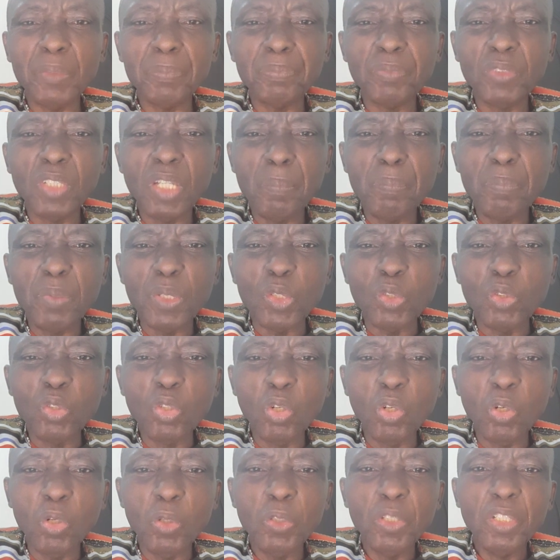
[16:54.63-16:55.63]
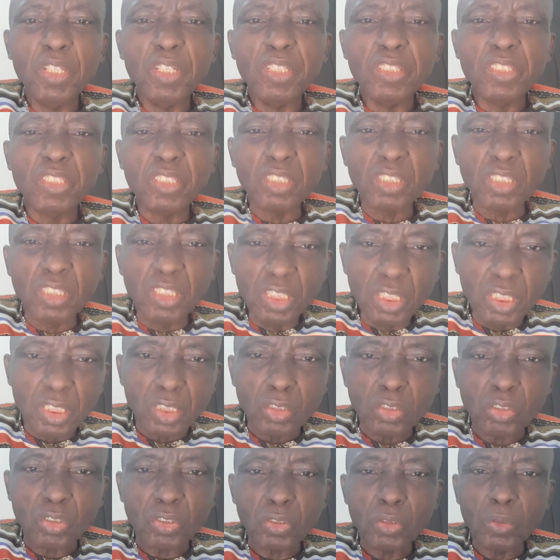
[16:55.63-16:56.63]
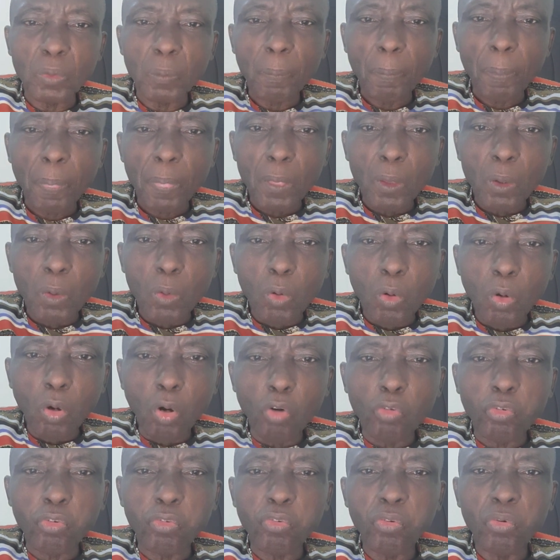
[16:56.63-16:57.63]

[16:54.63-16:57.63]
there be no seed of